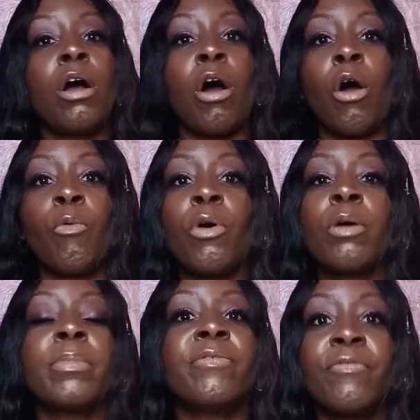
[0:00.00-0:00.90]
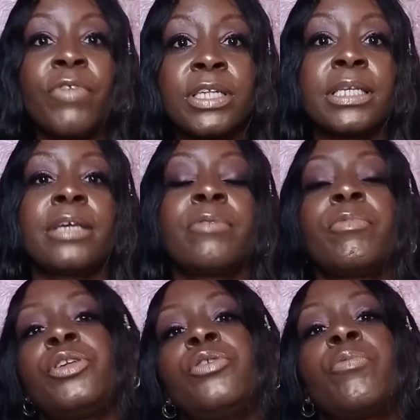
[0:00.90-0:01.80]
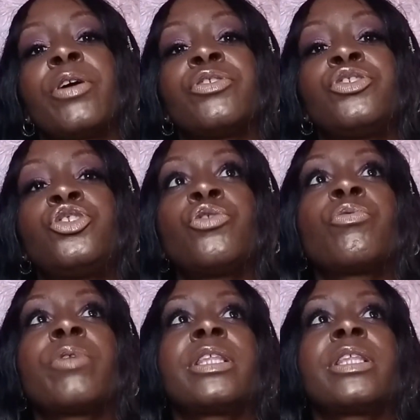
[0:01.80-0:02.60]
all warm and fuzzy when you wear the jewelry.